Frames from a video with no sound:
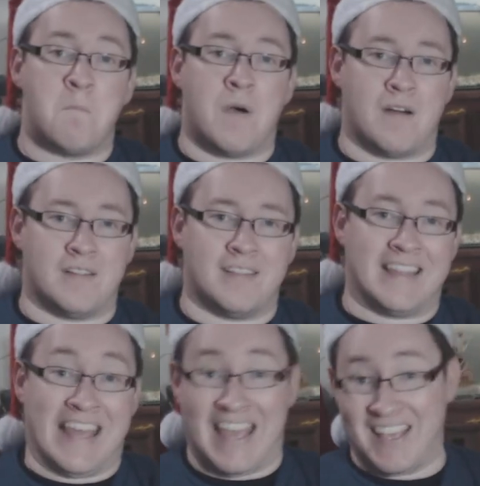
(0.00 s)
but
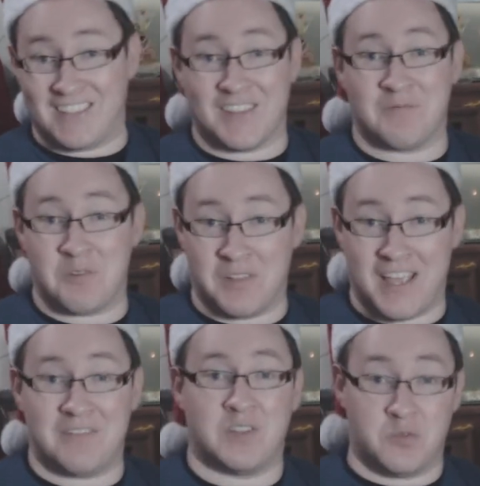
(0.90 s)
they hate each other in real
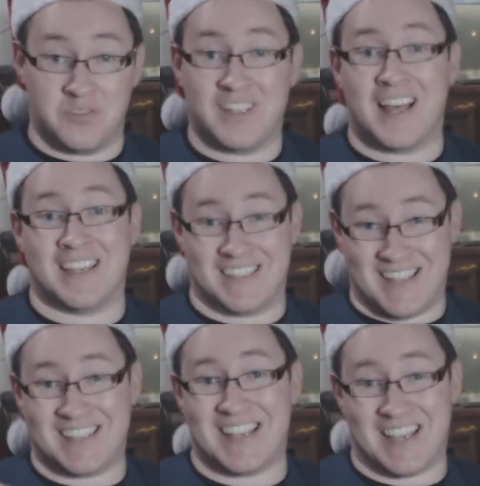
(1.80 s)
life. They don't realise
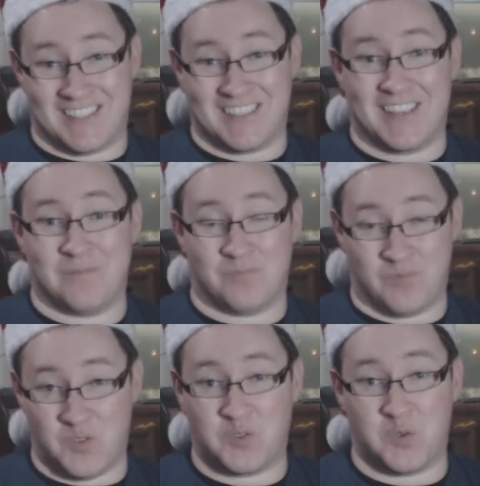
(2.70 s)
that it's actually
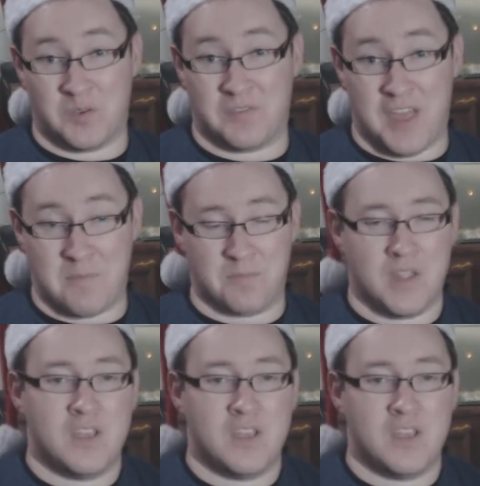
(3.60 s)
the two of them.